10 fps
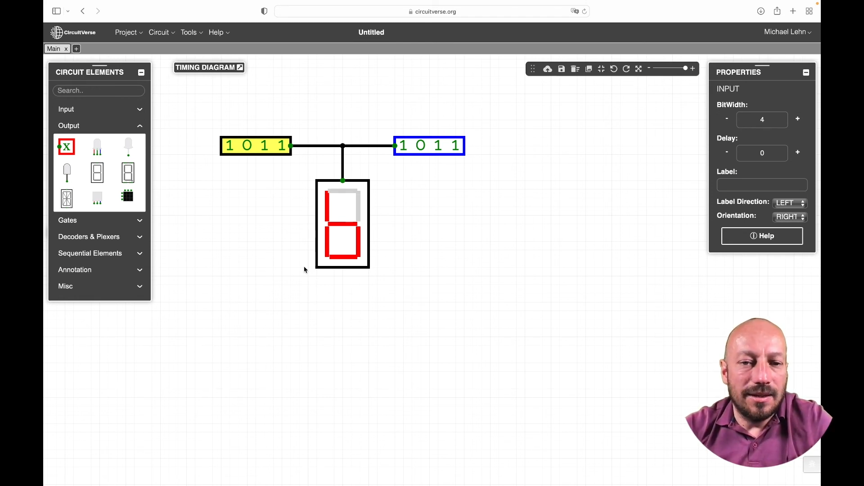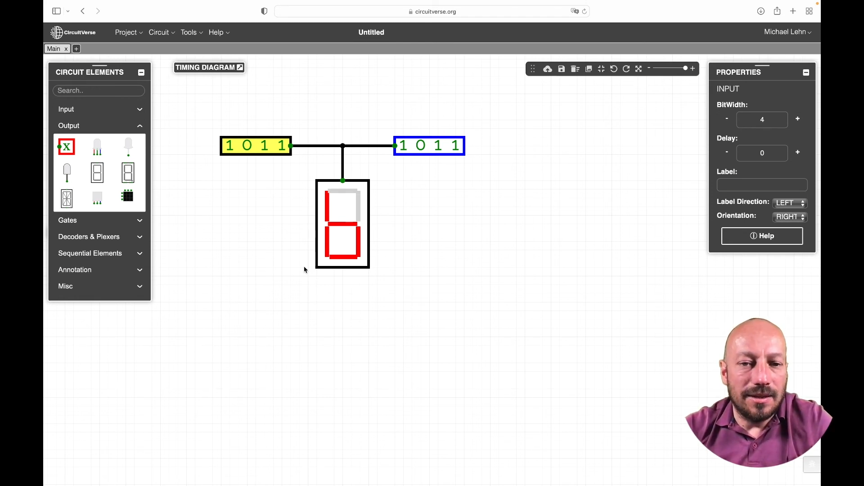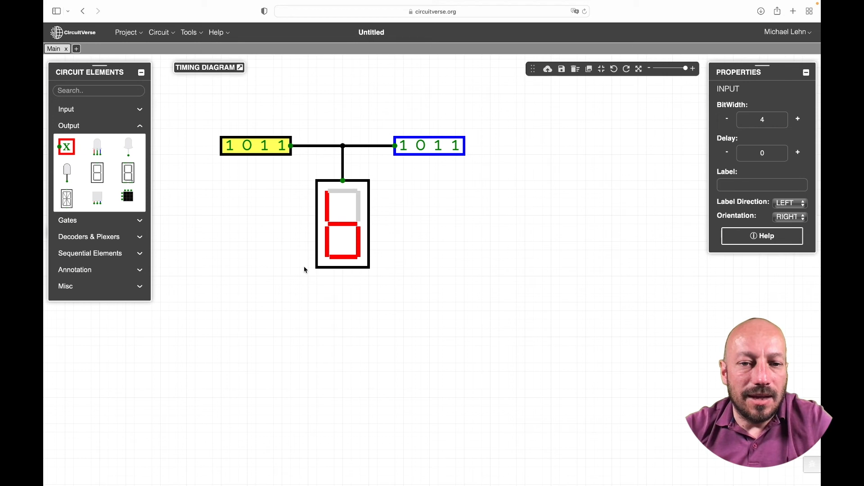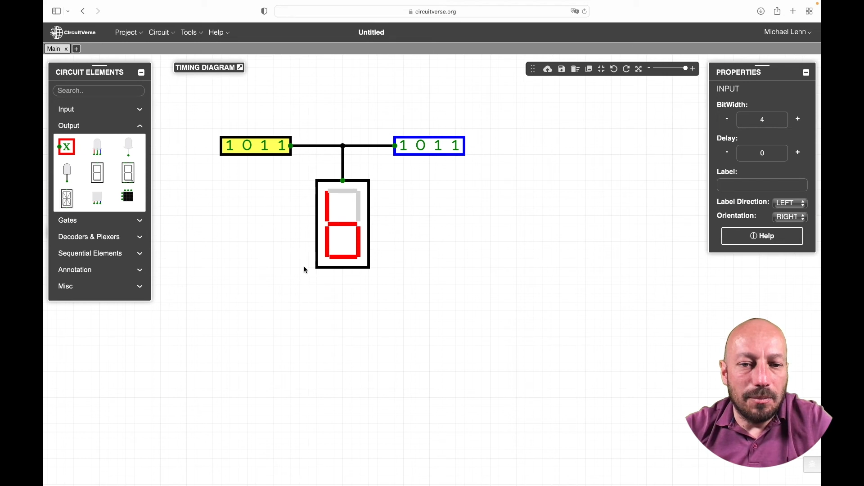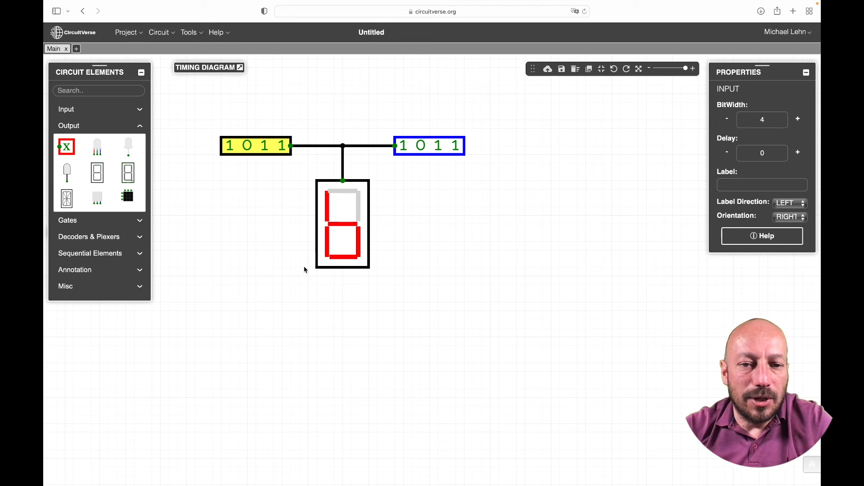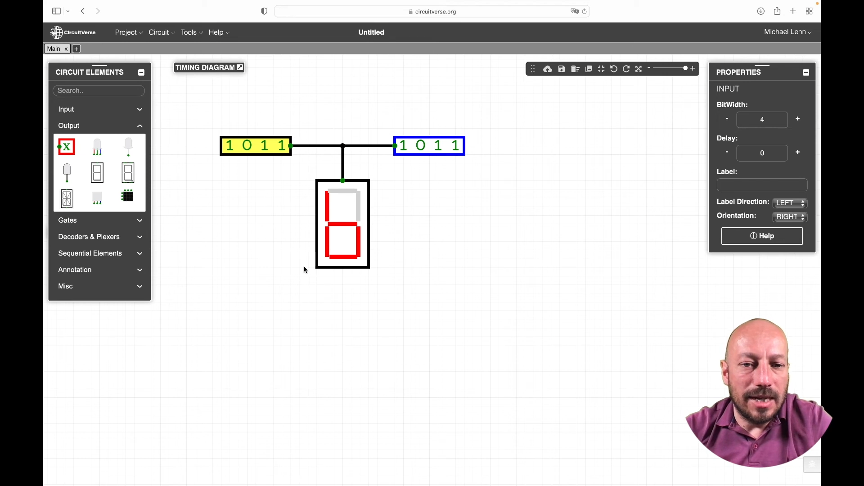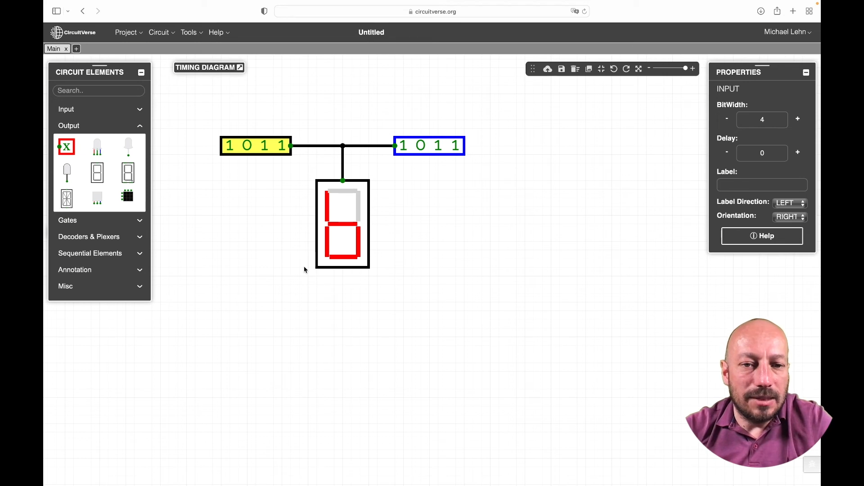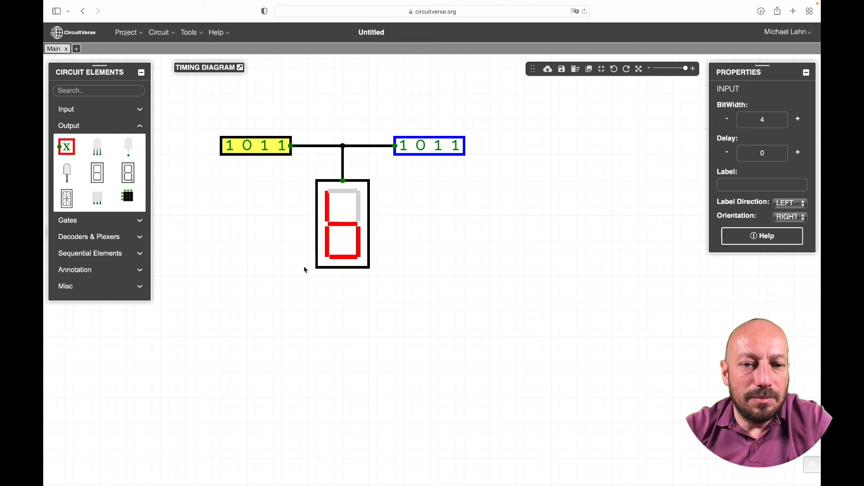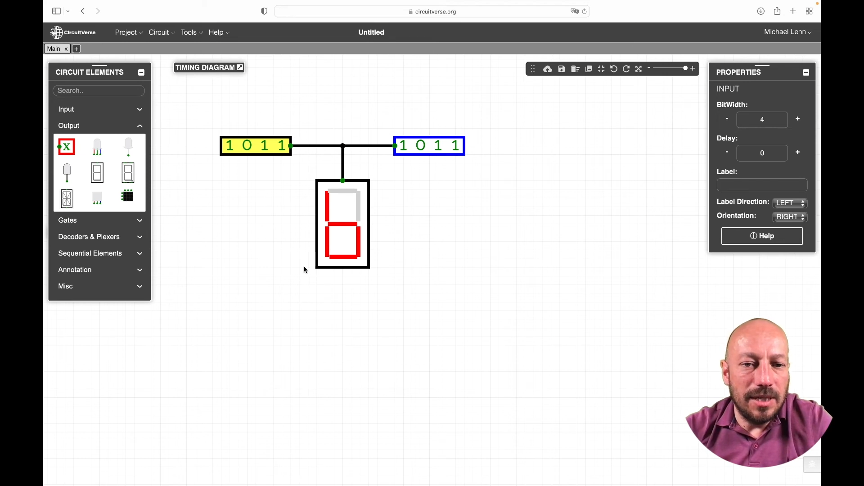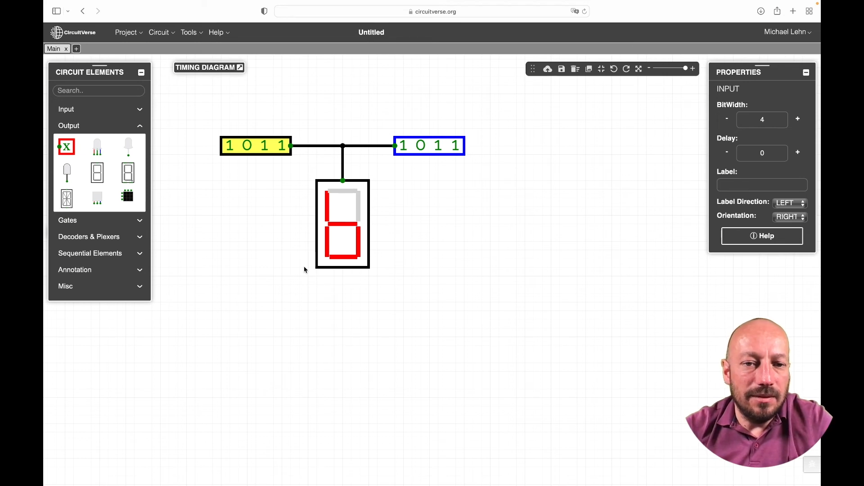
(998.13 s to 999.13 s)
the uppercase
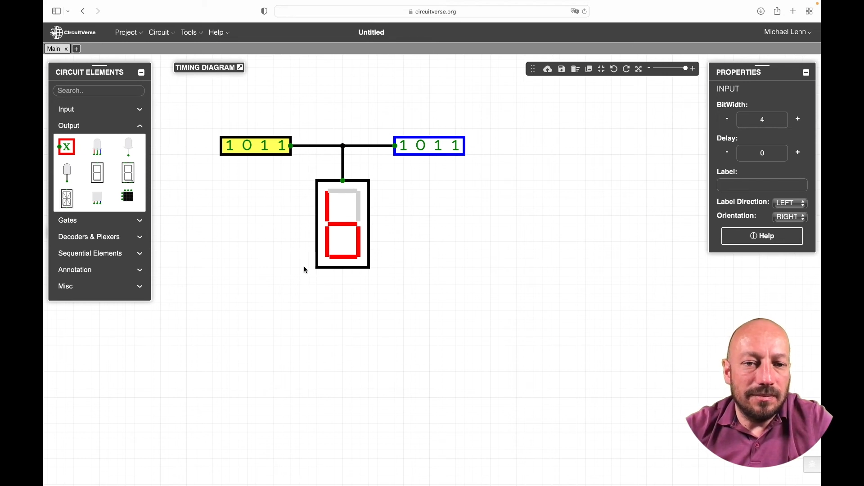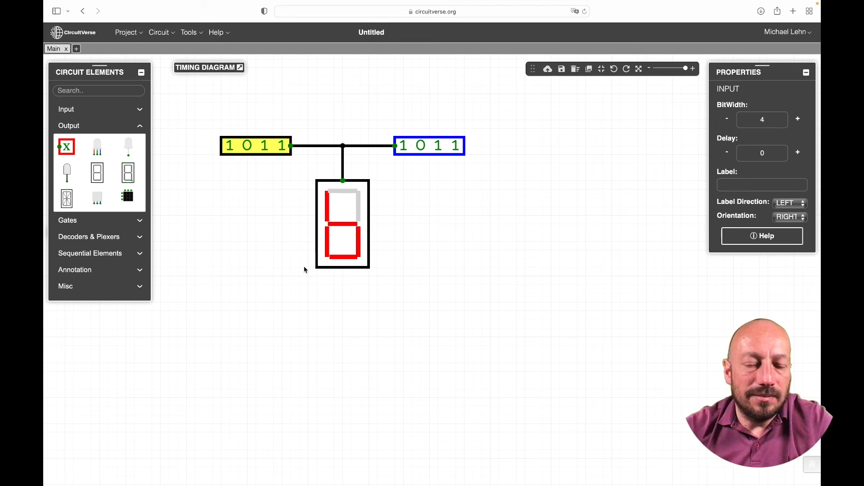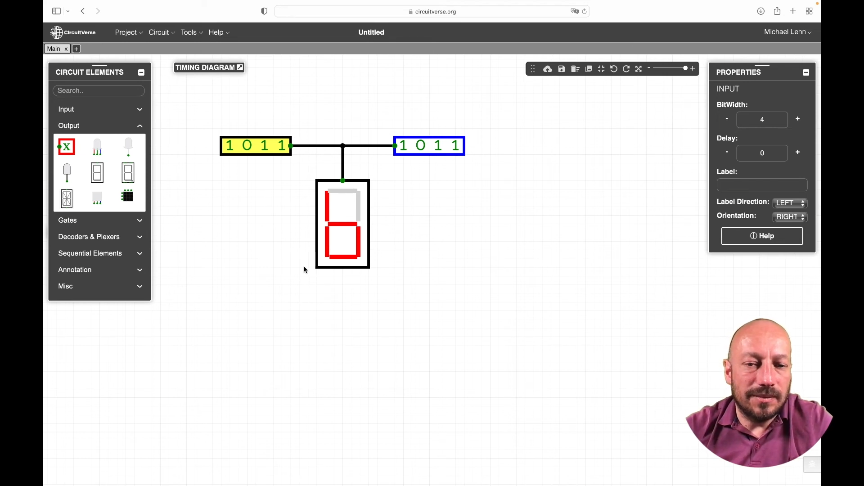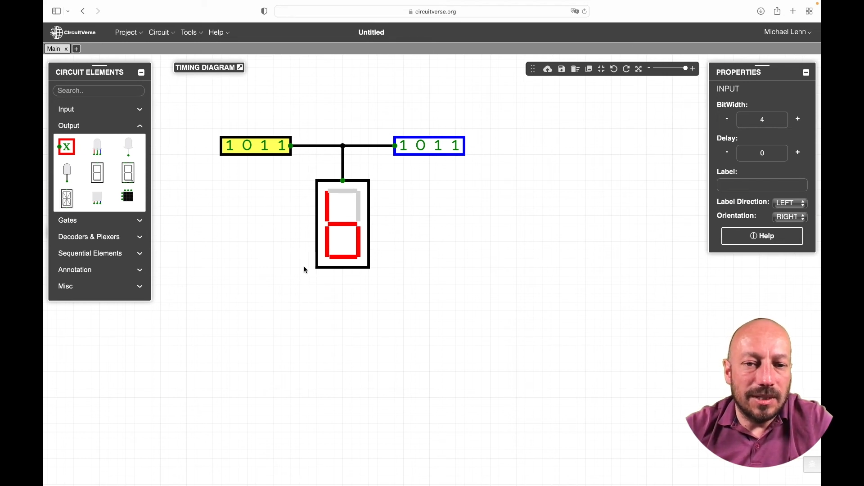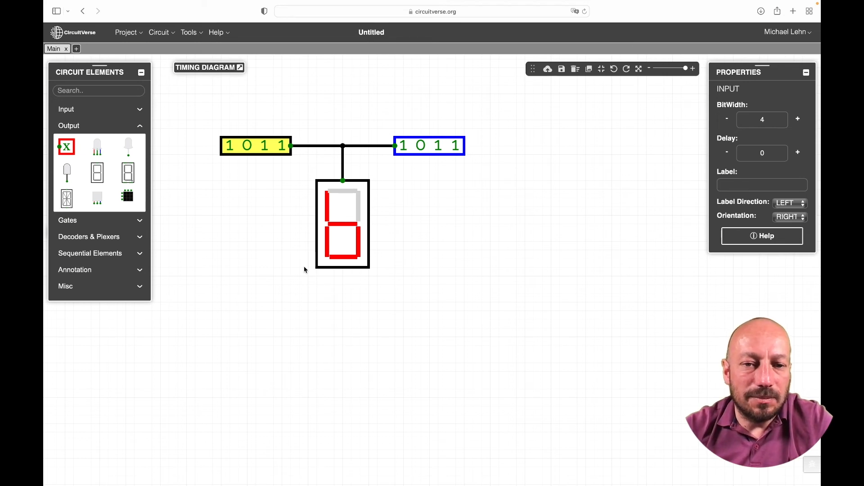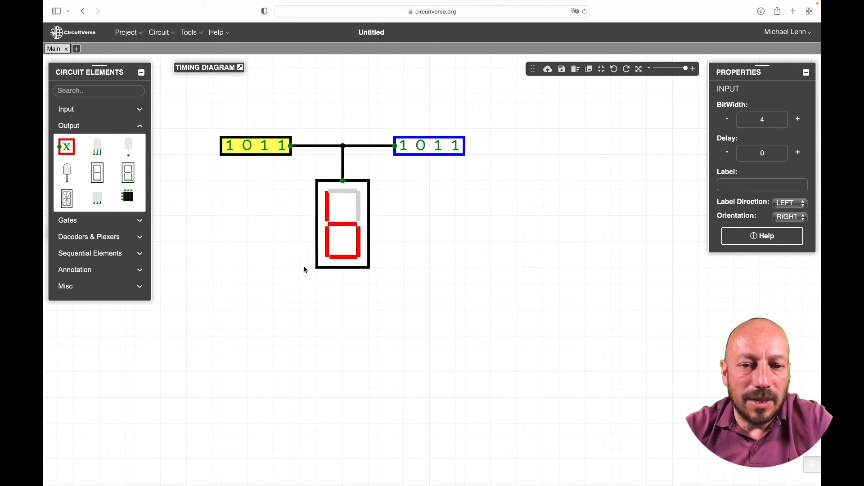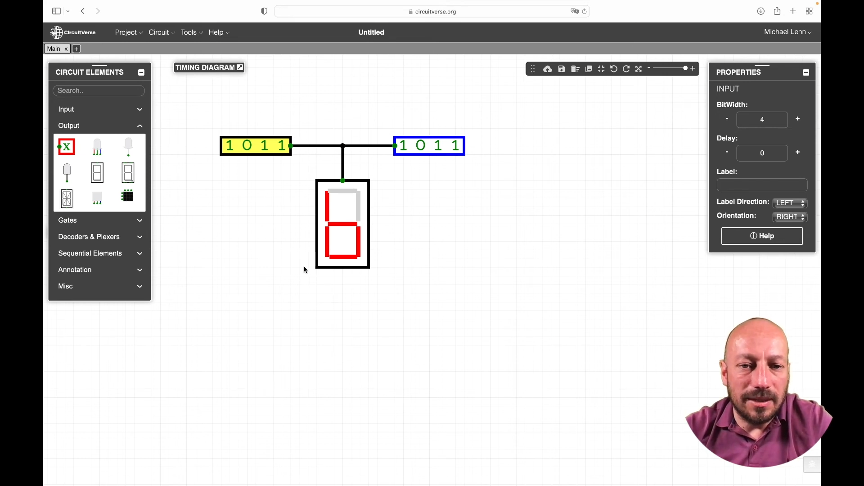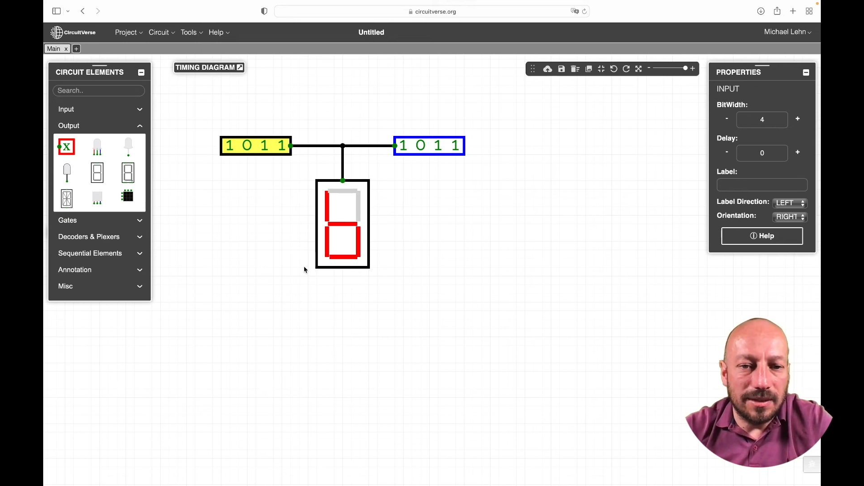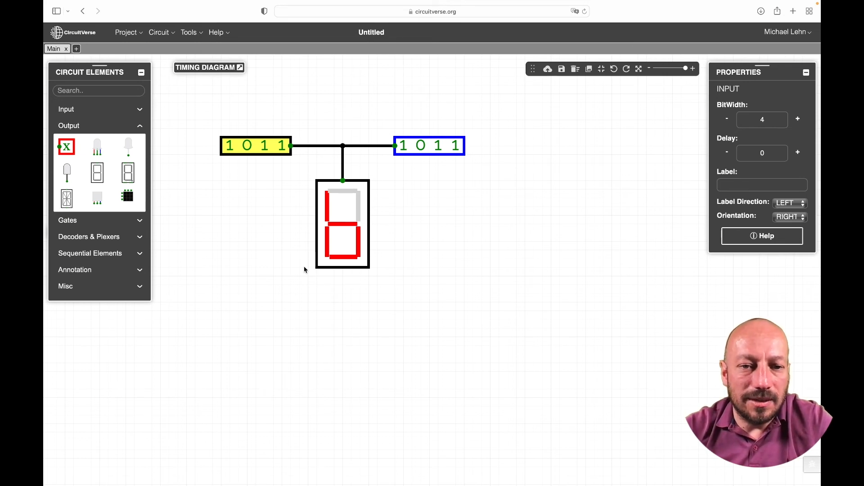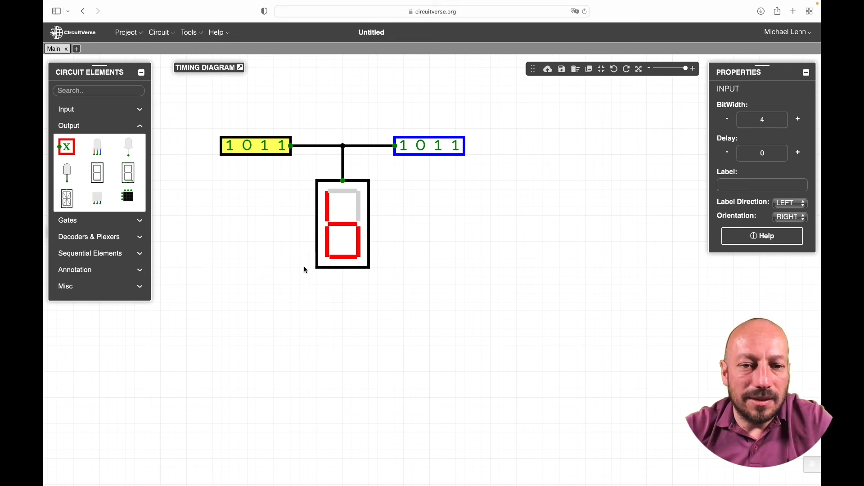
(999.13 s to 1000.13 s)
B
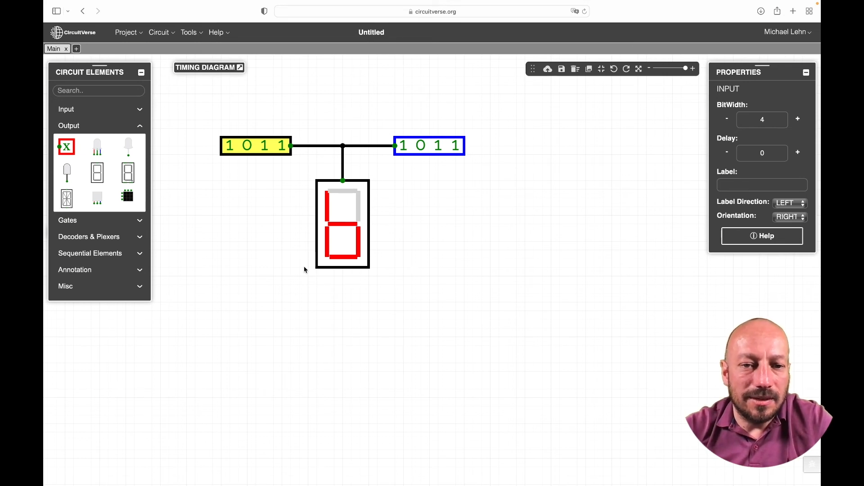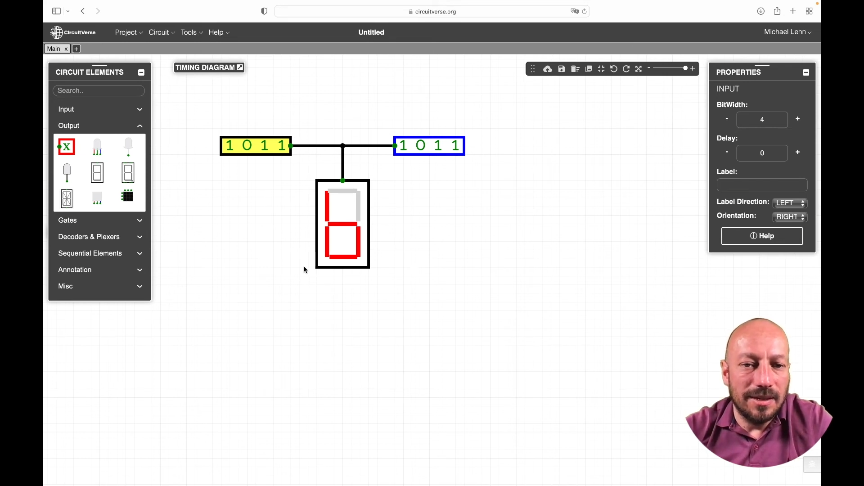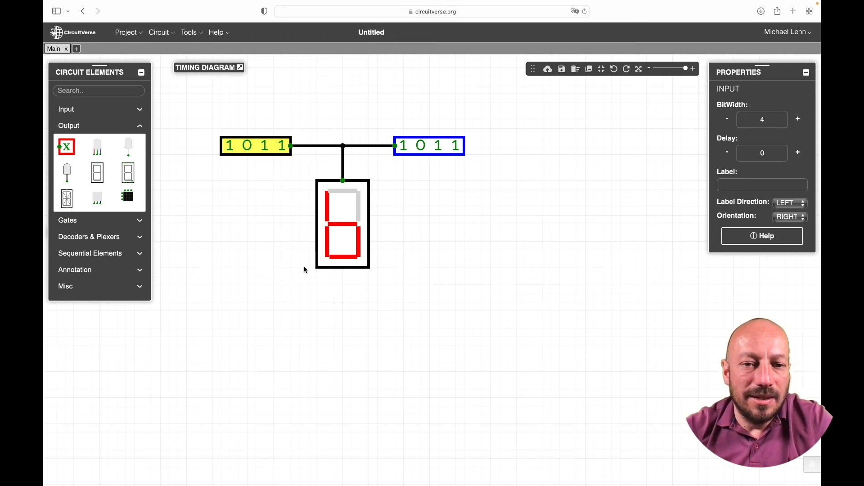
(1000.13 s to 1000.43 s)
displayed in a